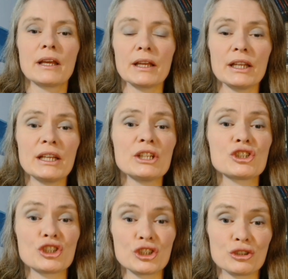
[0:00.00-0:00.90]
Each
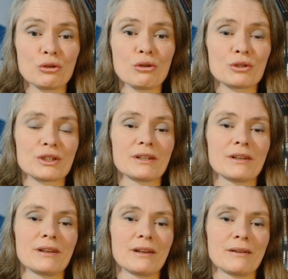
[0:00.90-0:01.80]
short
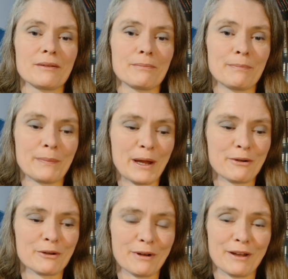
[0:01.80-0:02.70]

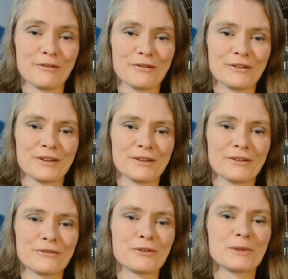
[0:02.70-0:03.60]
paragraph
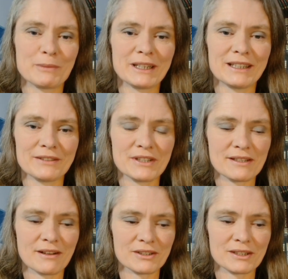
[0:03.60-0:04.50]
from the beginning of this
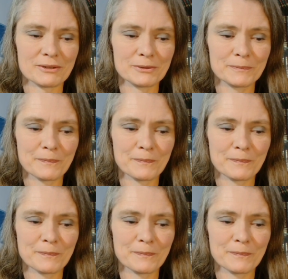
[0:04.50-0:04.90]
article